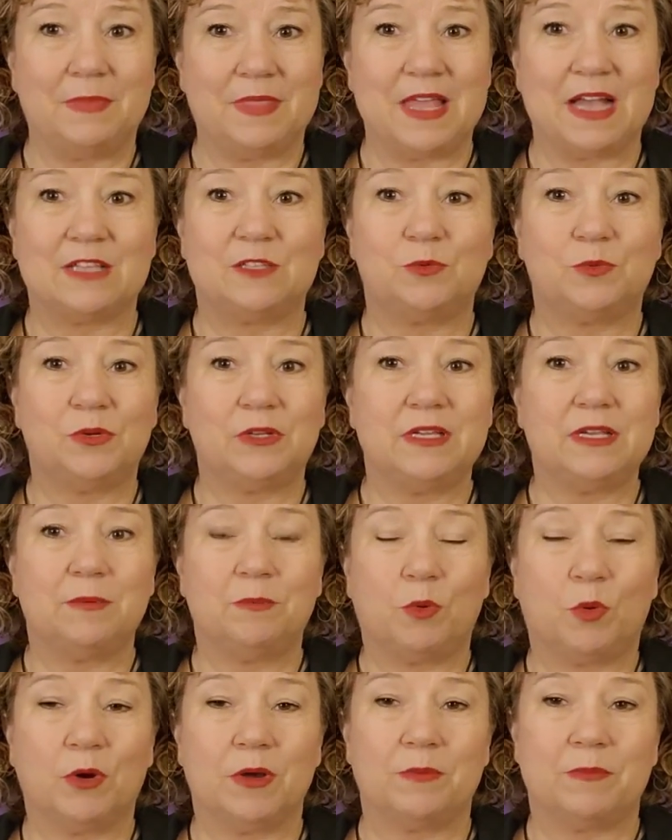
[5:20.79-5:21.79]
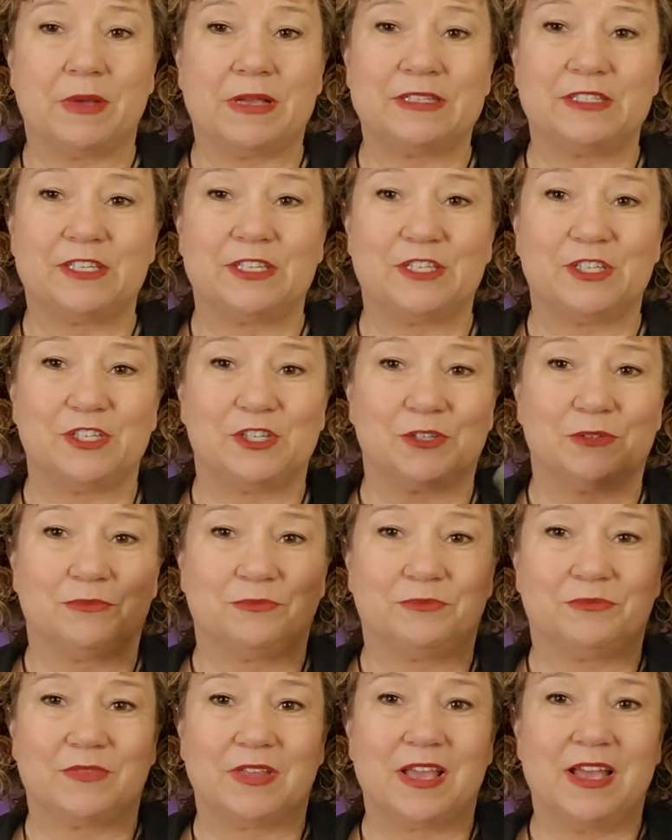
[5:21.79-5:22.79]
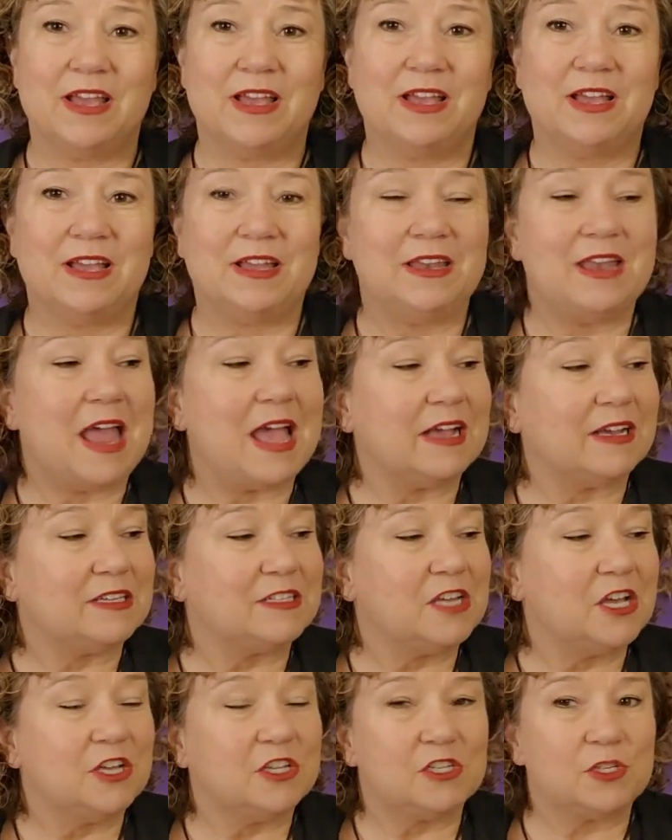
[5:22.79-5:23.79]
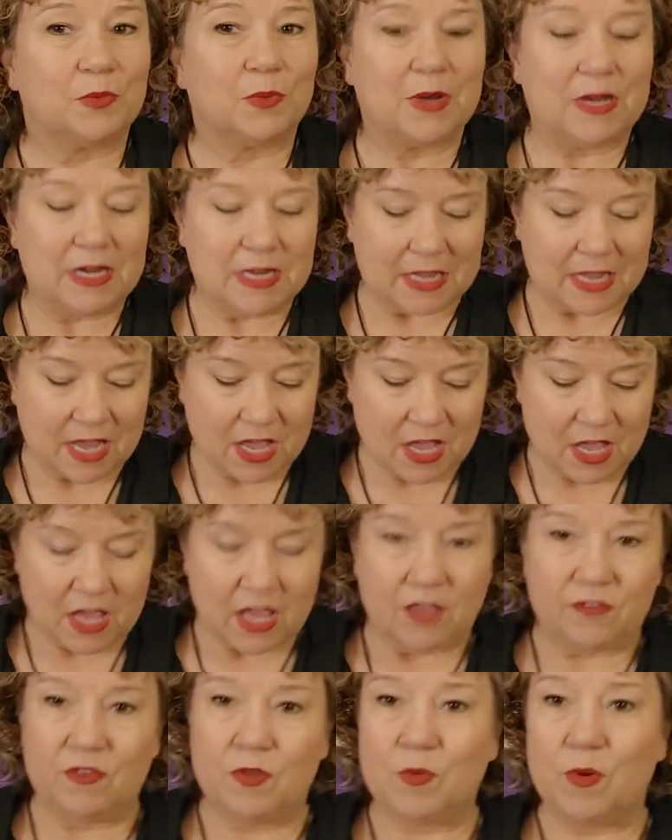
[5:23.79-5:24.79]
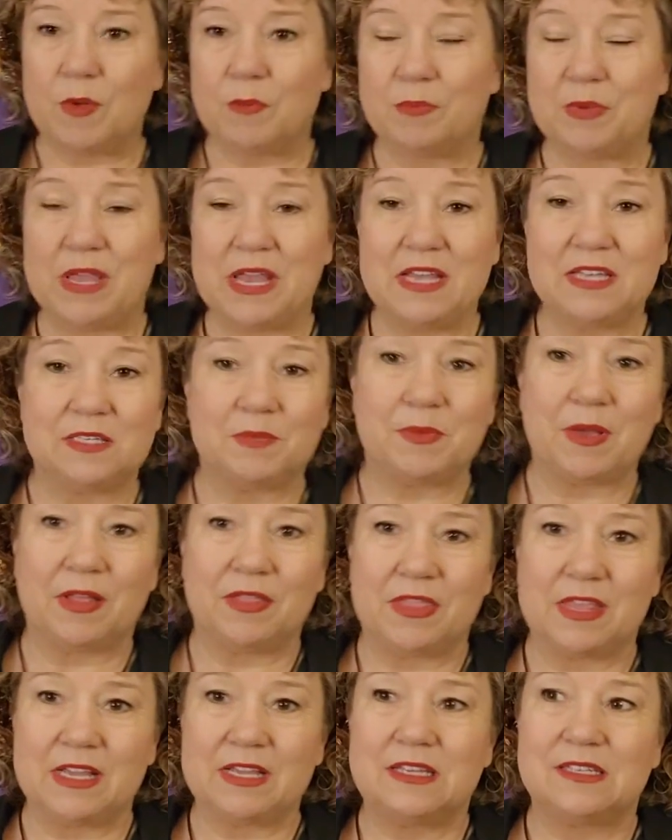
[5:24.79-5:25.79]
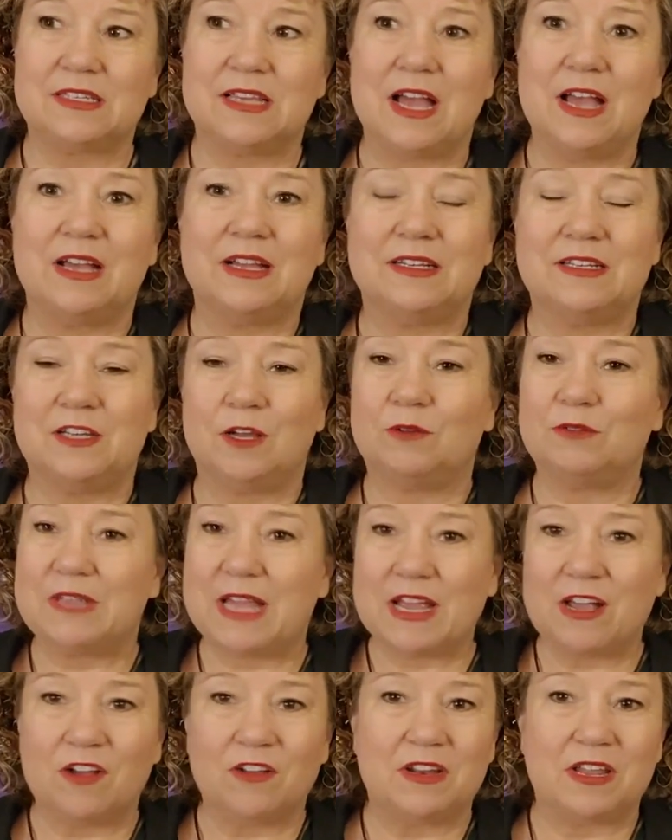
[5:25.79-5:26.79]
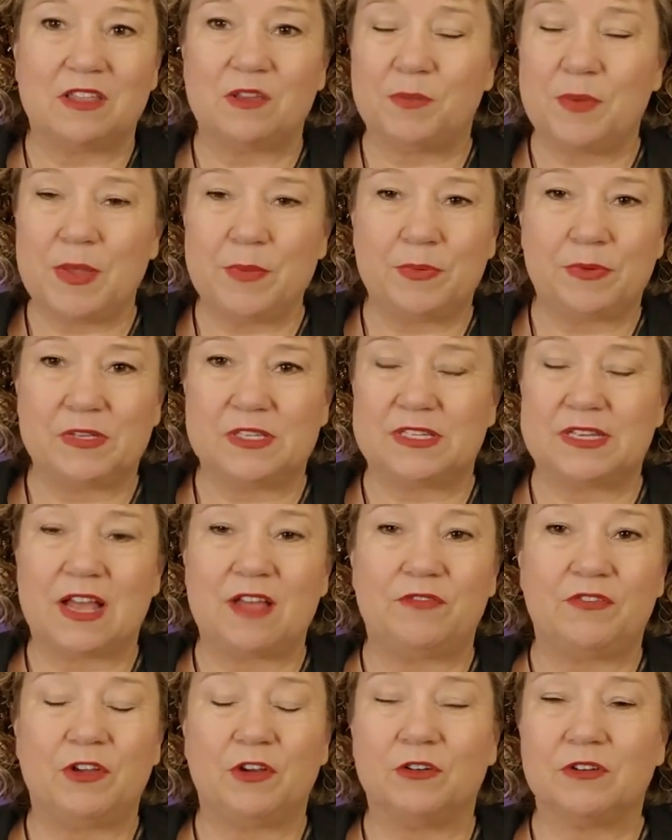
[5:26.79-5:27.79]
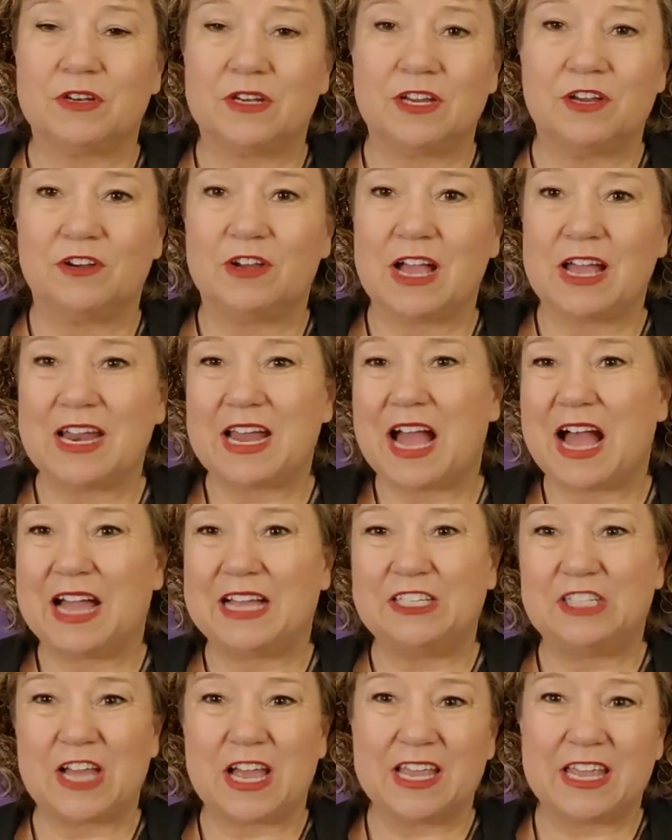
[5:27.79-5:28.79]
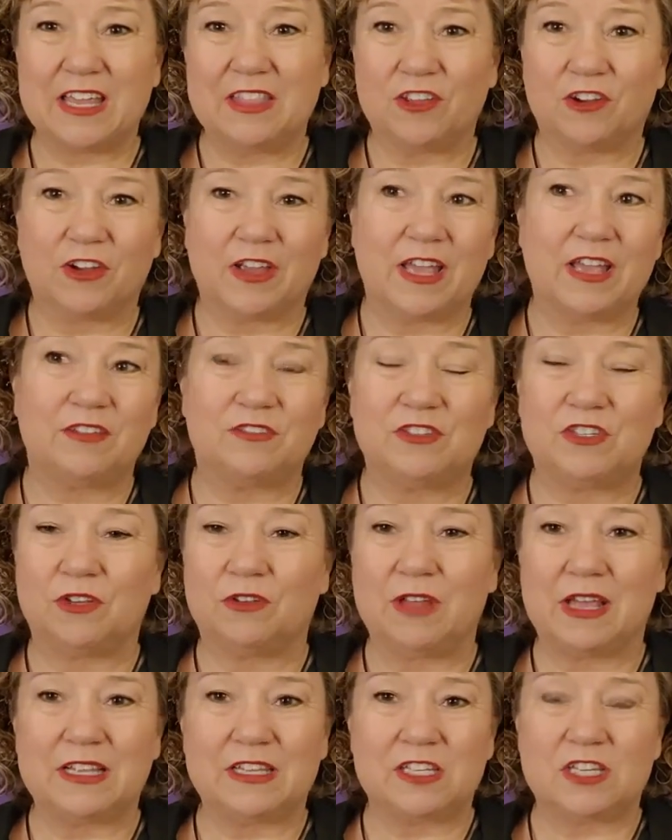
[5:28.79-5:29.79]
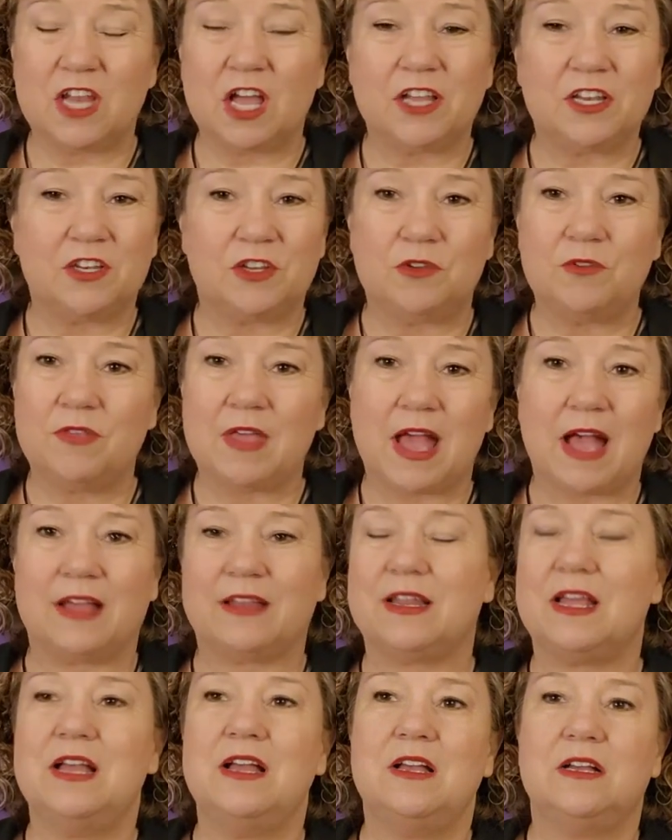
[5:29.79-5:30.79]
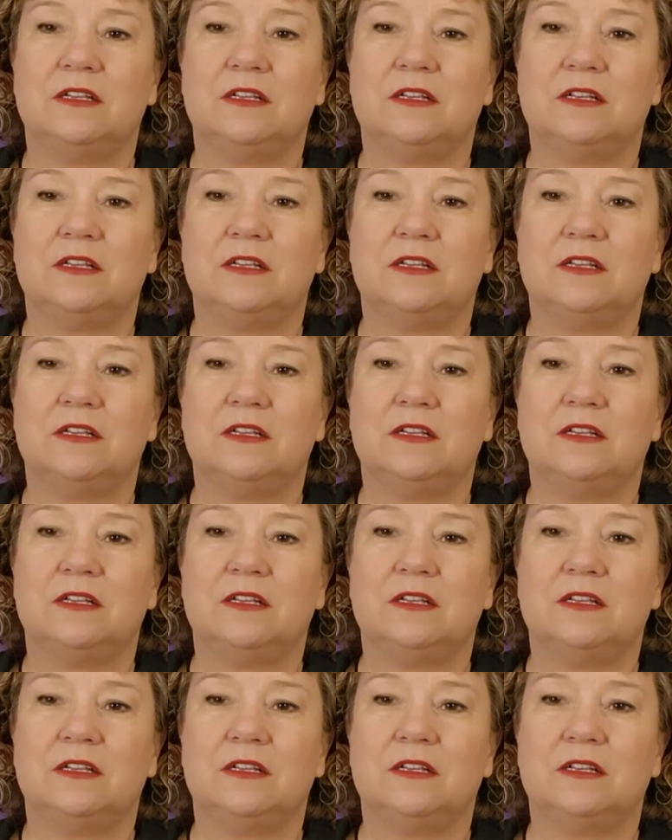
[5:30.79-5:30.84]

That's a really important message. Next, serenity. If you want peace about this, don't take on other people's stuff. You're kind of hijacking their gifts, so let's not do that.